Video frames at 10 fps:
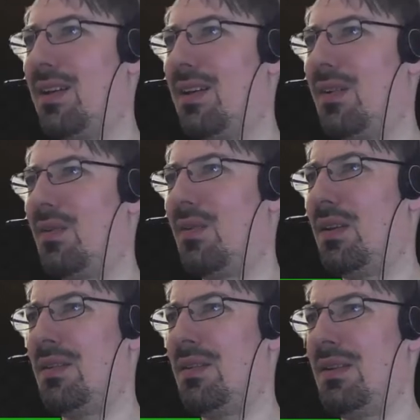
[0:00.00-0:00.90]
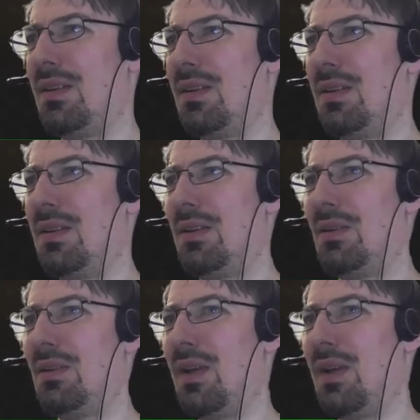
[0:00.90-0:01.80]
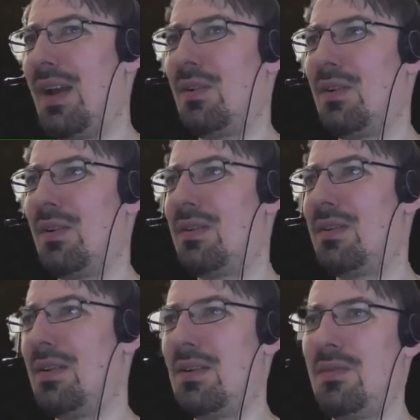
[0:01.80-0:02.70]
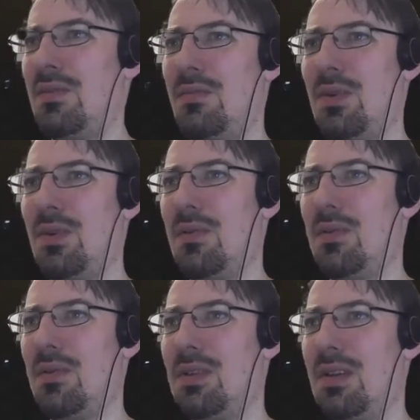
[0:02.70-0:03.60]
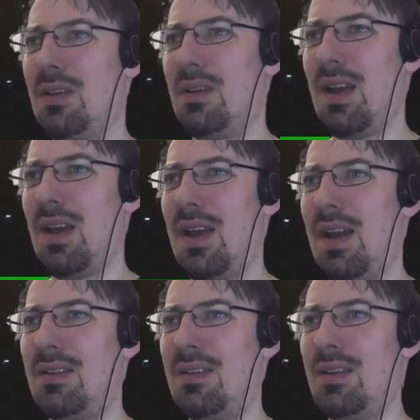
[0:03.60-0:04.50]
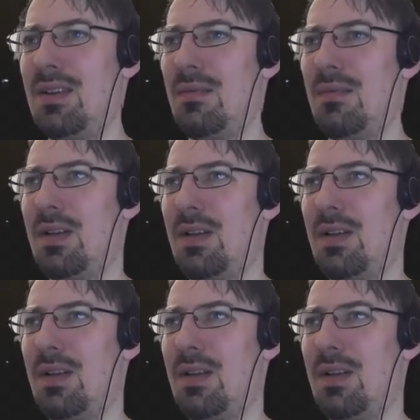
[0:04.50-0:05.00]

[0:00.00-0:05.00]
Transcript: to 9 o'clock, there we don't see anything, but we could say,